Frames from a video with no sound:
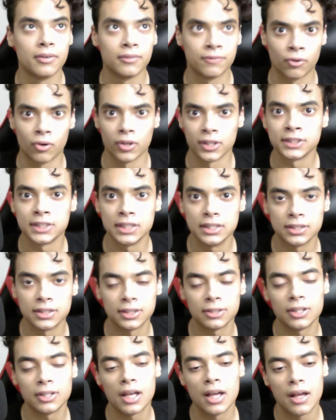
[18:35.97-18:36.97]
for a
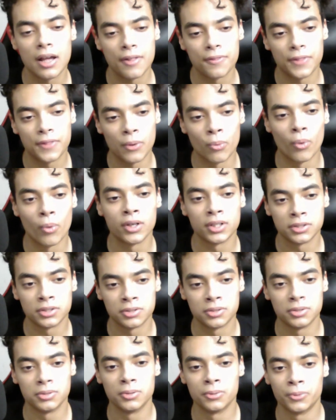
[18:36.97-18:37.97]
season they wanted
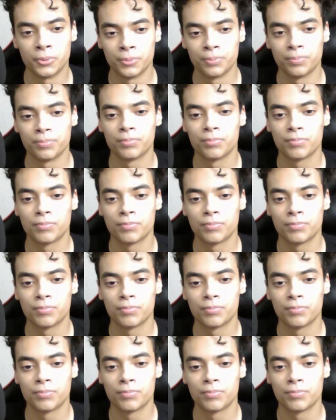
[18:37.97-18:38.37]
to